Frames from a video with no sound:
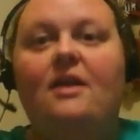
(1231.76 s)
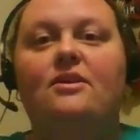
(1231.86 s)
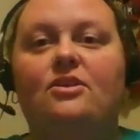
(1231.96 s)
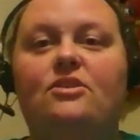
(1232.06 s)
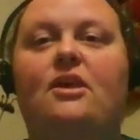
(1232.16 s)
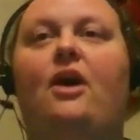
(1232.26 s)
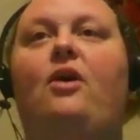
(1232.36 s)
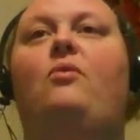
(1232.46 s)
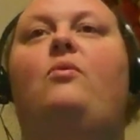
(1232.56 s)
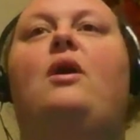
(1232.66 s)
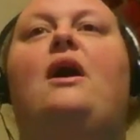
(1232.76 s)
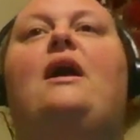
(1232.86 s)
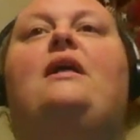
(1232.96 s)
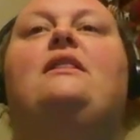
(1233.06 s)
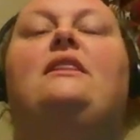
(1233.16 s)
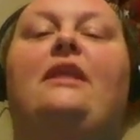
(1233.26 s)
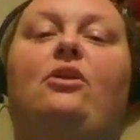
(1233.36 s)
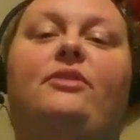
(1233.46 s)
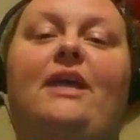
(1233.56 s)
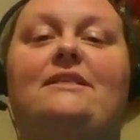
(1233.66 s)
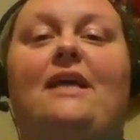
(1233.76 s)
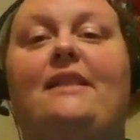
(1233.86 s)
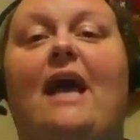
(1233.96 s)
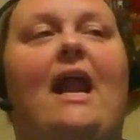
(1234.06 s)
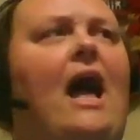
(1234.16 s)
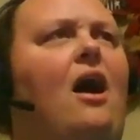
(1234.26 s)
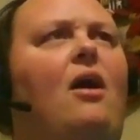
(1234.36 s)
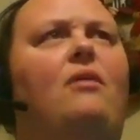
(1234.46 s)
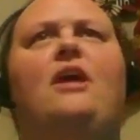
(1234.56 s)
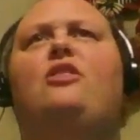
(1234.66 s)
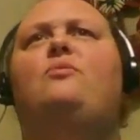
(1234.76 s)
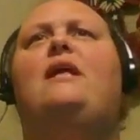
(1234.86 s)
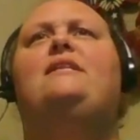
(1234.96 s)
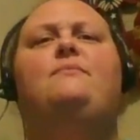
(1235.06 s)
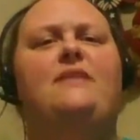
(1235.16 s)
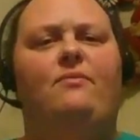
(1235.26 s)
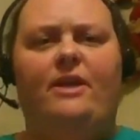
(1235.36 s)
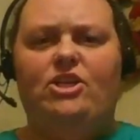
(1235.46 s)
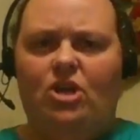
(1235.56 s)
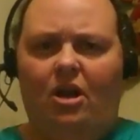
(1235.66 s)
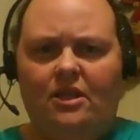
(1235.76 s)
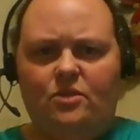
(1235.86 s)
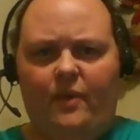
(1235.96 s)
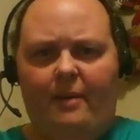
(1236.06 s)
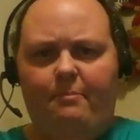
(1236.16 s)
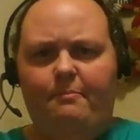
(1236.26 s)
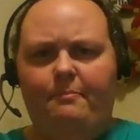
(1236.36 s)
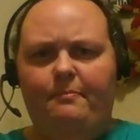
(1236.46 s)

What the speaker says: So little things like that. The other one I did was I read Charlotte's Web.